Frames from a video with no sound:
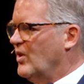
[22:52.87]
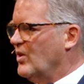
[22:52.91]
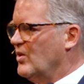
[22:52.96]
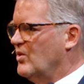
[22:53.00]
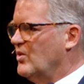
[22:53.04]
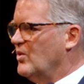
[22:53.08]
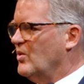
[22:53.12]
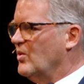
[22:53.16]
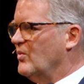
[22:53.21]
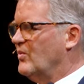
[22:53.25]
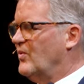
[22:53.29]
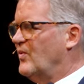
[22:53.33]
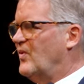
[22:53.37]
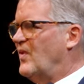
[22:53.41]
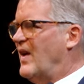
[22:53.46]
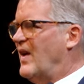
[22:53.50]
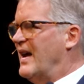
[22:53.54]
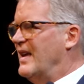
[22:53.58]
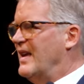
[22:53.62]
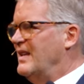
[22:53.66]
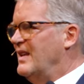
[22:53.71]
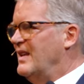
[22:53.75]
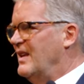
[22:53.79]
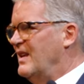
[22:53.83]
where you're
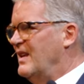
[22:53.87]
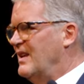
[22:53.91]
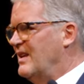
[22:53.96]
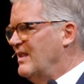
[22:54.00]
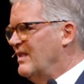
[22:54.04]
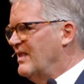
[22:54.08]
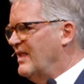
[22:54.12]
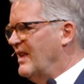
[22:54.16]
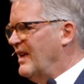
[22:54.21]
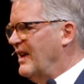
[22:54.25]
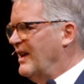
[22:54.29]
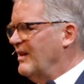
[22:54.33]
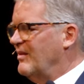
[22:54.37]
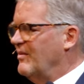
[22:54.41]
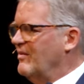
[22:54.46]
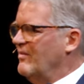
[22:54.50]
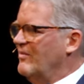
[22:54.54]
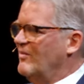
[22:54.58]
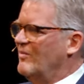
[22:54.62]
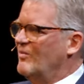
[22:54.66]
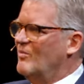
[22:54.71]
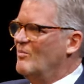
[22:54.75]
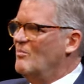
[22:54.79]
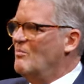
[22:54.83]
finding that
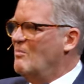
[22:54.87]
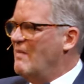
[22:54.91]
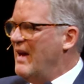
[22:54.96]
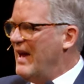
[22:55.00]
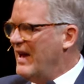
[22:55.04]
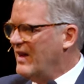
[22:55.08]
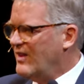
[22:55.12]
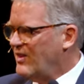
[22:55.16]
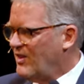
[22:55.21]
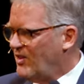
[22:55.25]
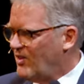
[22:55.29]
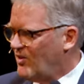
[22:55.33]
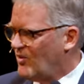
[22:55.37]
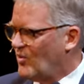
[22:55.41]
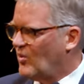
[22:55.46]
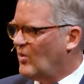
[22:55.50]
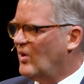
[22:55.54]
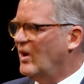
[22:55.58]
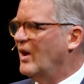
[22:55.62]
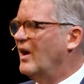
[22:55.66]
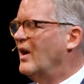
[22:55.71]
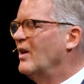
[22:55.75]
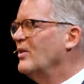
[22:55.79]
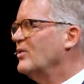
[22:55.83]
meth
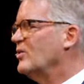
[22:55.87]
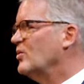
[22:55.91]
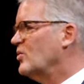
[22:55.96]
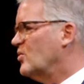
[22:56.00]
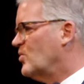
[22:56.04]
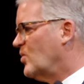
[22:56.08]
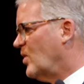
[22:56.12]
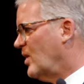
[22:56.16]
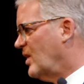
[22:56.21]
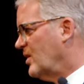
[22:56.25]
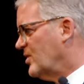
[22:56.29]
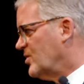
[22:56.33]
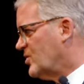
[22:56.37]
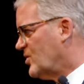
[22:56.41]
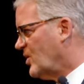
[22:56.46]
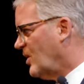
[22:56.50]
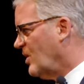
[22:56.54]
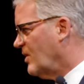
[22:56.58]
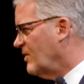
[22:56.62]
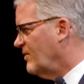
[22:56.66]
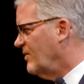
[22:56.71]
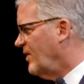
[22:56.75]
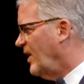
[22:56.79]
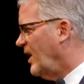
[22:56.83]
or other drugs
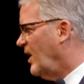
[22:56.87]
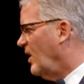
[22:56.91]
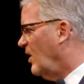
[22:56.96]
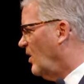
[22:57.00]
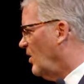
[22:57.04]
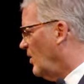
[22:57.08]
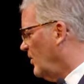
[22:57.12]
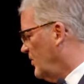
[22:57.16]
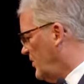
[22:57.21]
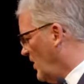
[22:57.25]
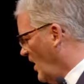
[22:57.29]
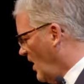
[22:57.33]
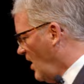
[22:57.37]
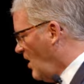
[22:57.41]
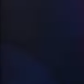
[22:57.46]
are involved?